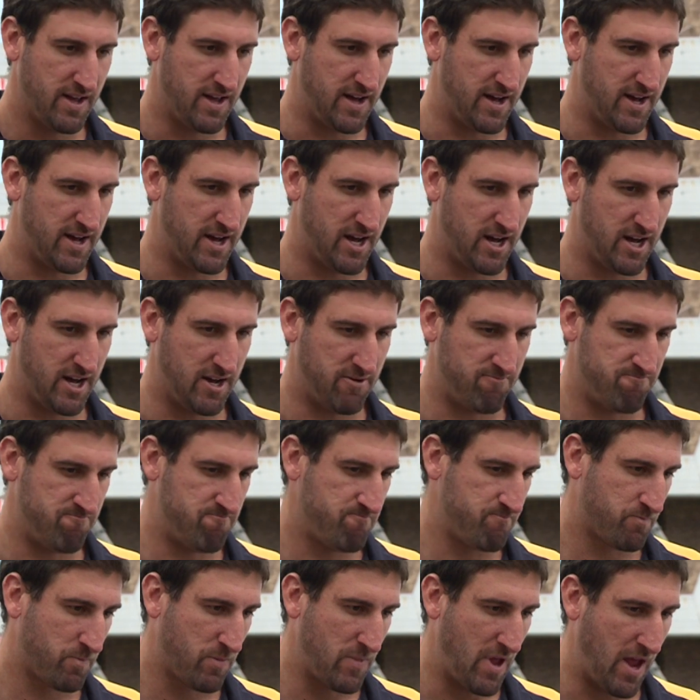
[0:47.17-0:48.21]

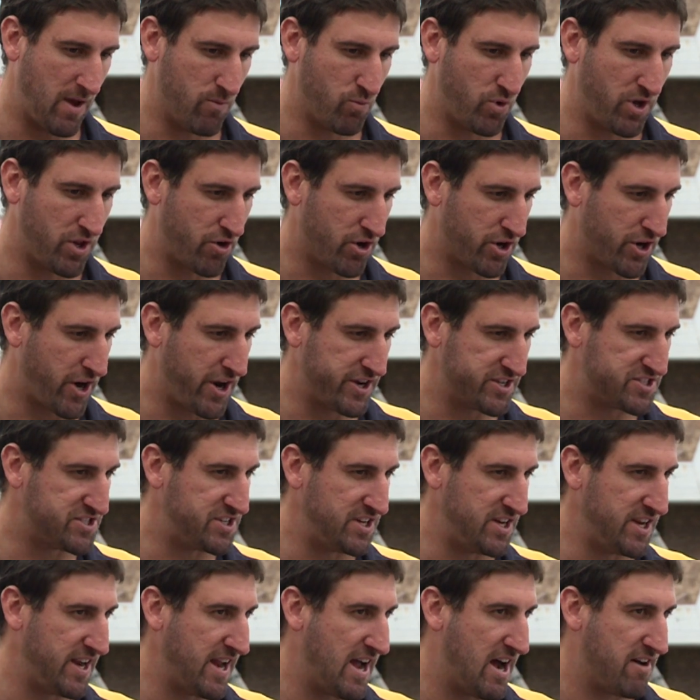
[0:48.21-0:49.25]
and whether I go to
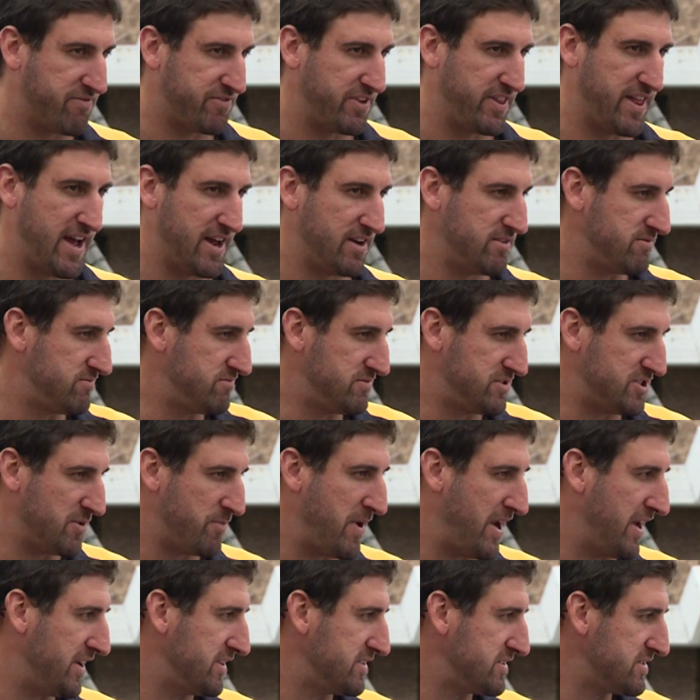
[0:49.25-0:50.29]
Sydney after that
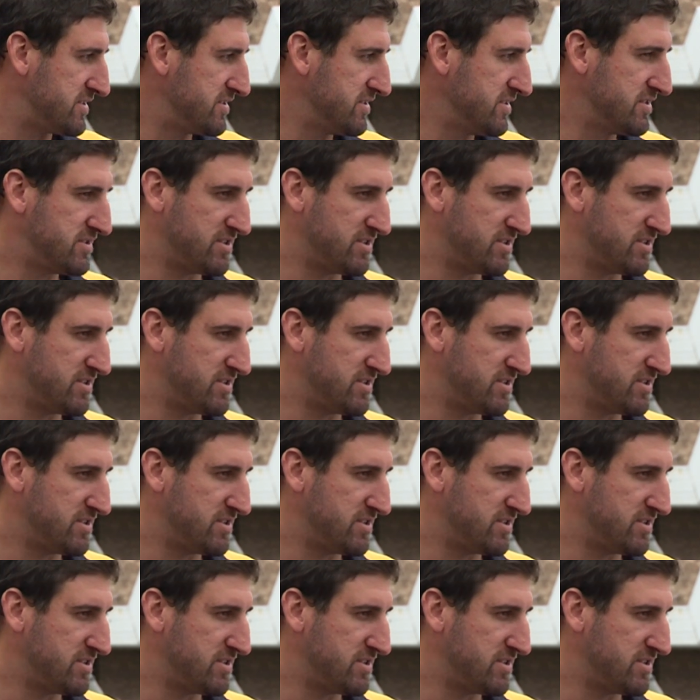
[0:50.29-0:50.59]
depends.